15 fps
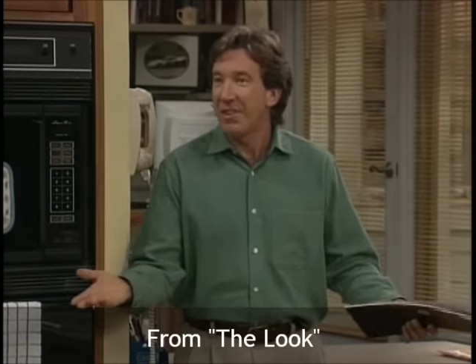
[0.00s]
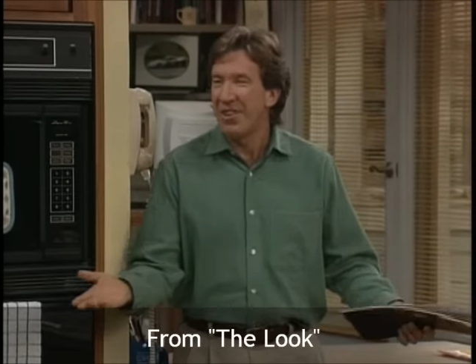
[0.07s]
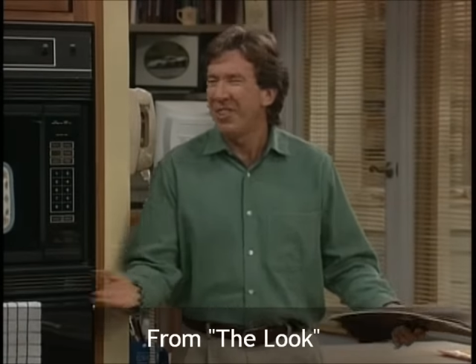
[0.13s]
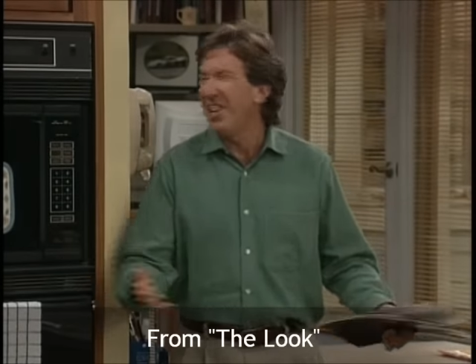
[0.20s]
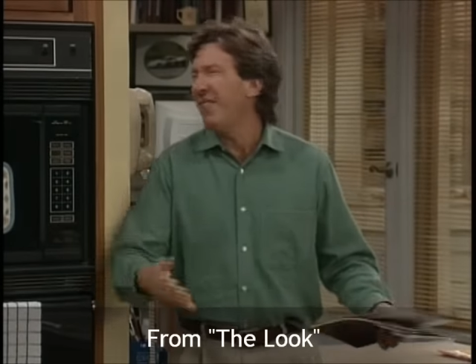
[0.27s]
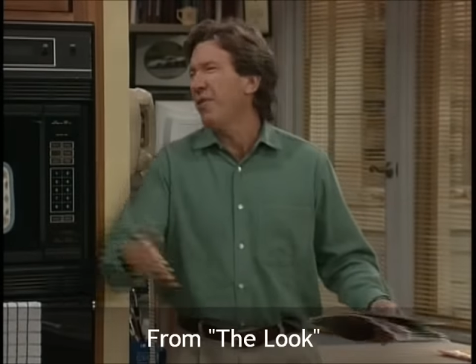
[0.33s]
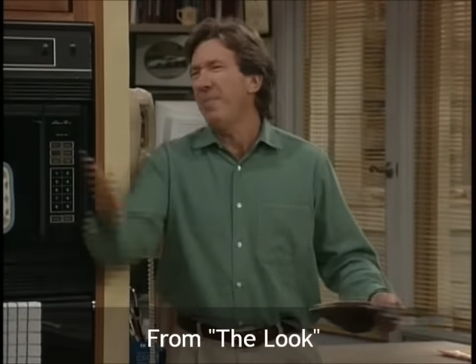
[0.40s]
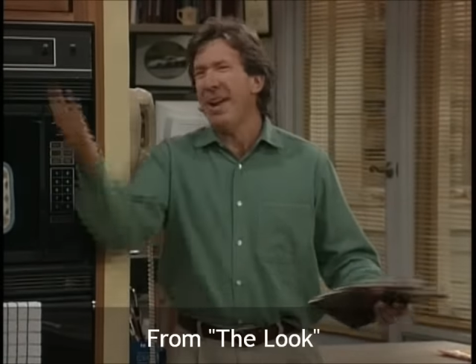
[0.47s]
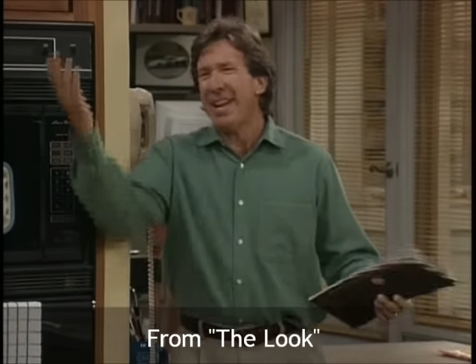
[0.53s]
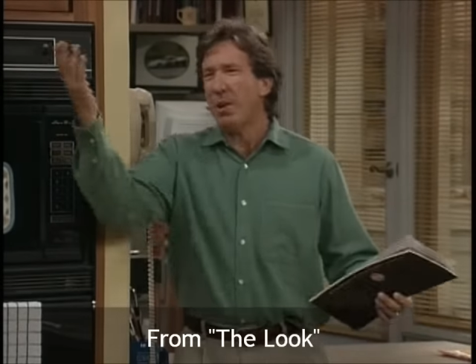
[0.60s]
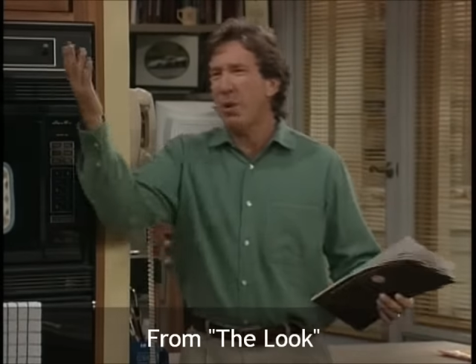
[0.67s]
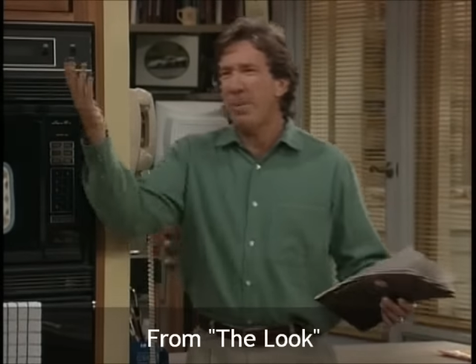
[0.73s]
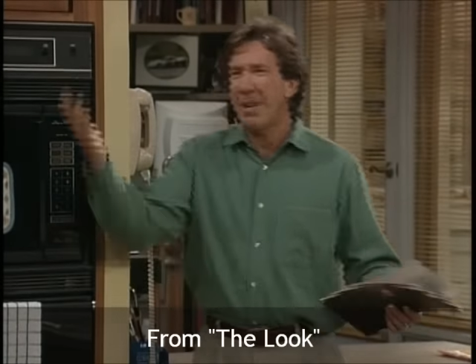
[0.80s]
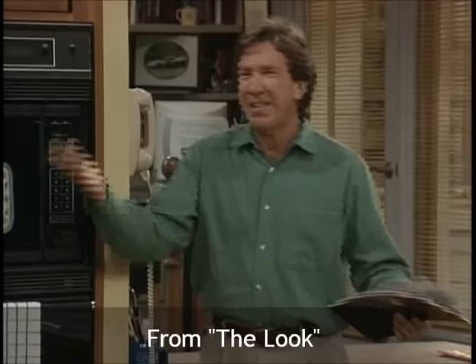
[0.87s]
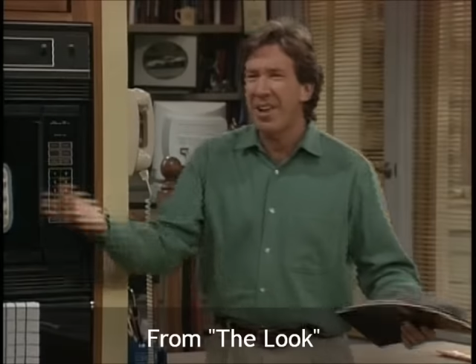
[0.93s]
They'll never make
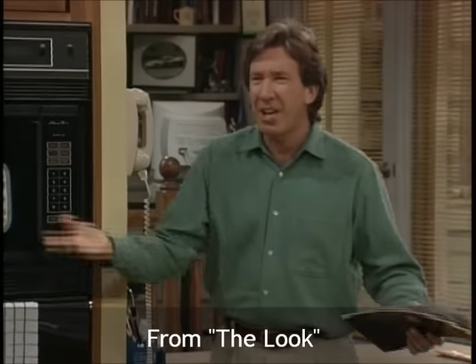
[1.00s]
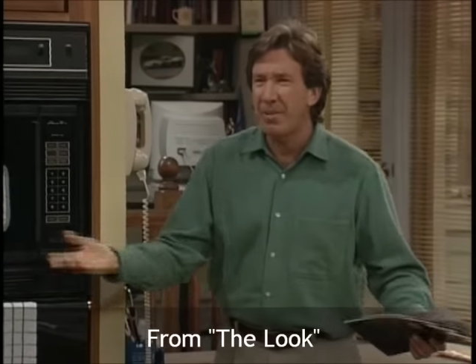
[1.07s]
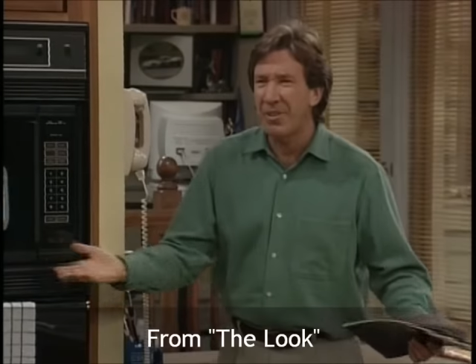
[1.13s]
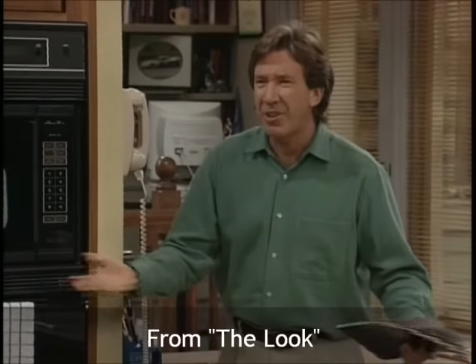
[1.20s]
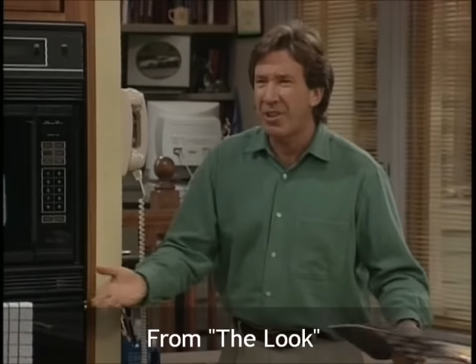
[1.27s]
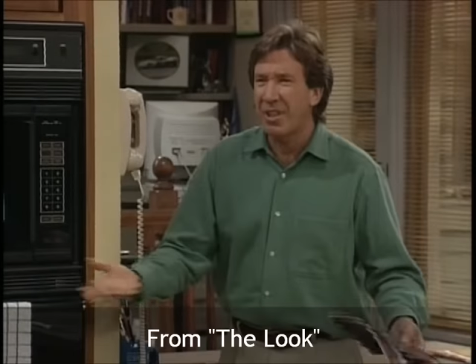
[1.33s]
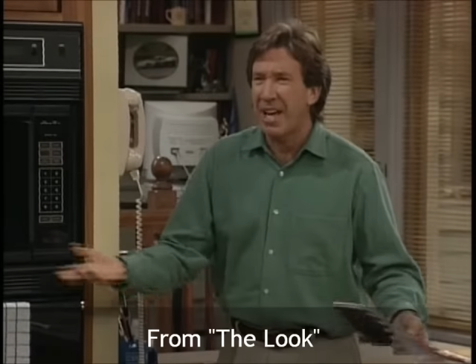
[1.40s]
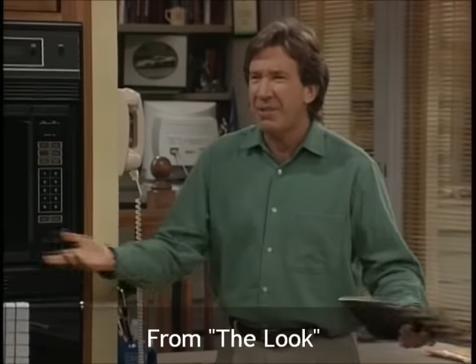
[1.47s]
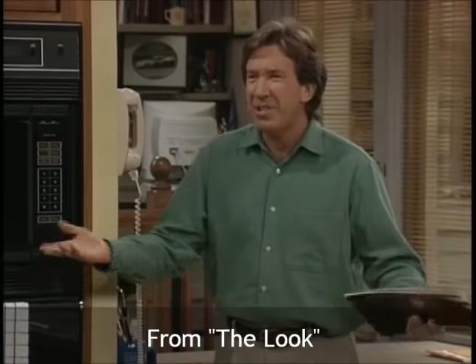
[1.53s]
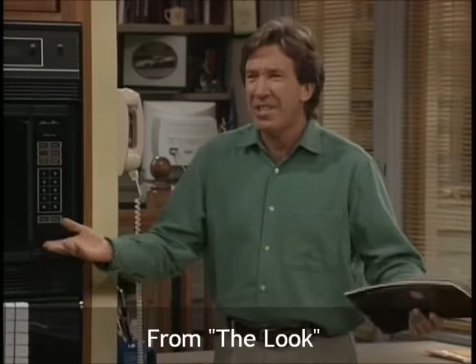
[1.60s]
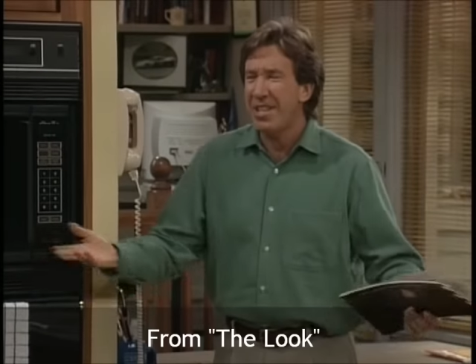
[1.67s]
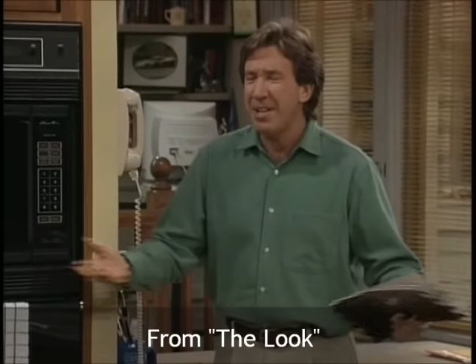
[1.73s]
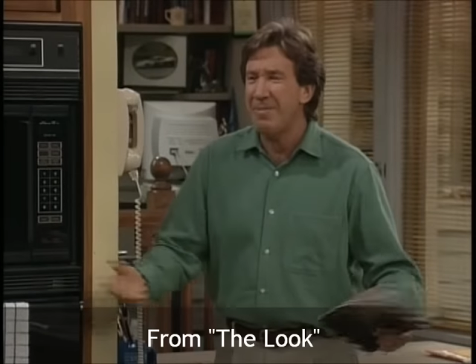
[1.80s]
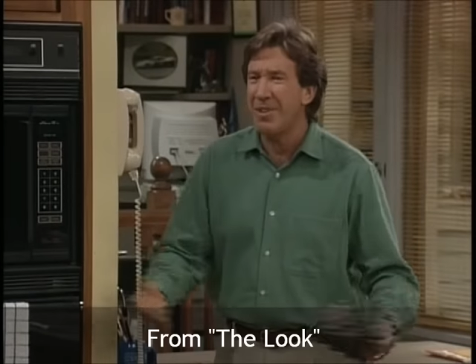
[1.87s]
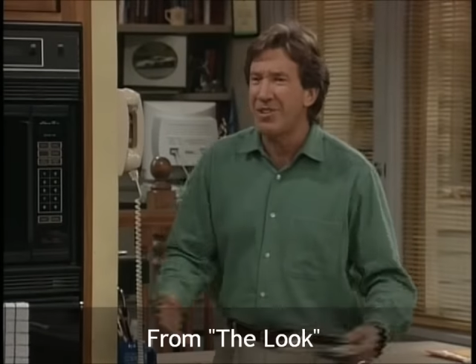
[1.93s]
it. What am I talking about? They're a
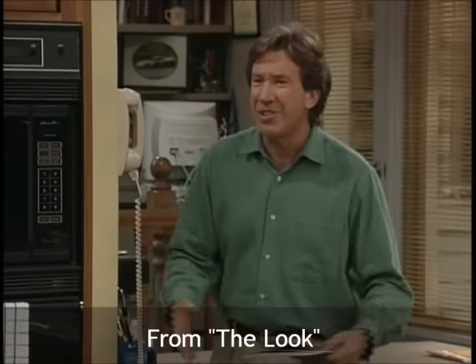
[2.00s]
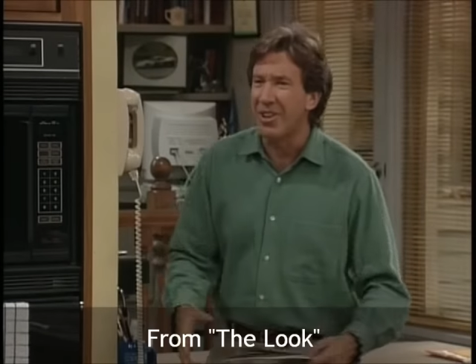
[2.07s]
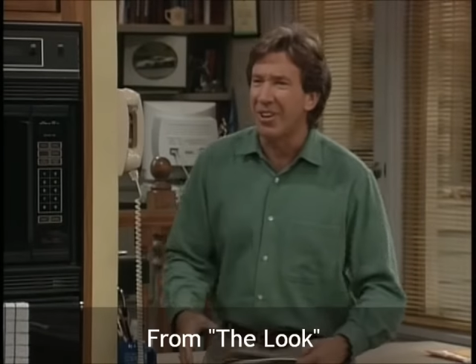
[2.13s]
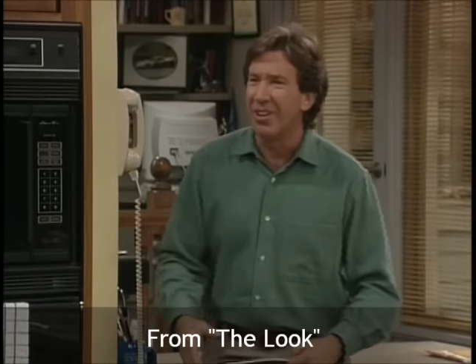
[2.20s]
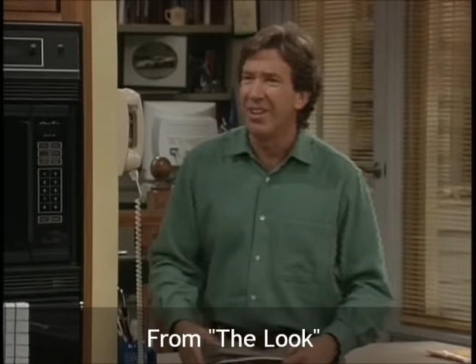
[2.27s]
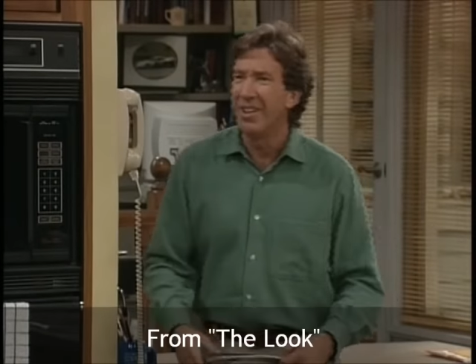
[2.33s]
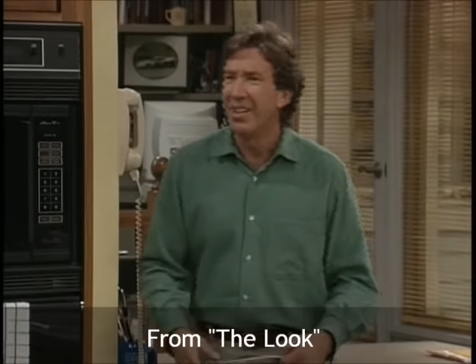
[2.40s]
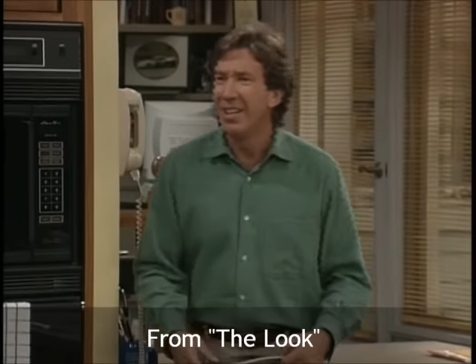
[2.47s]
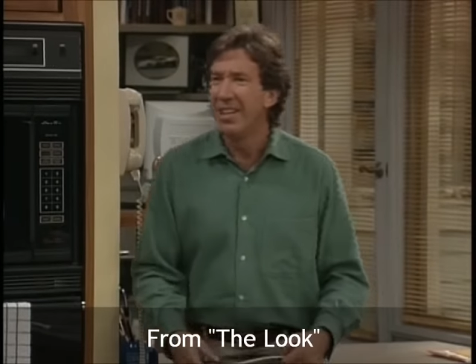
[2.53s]
lousy team this year.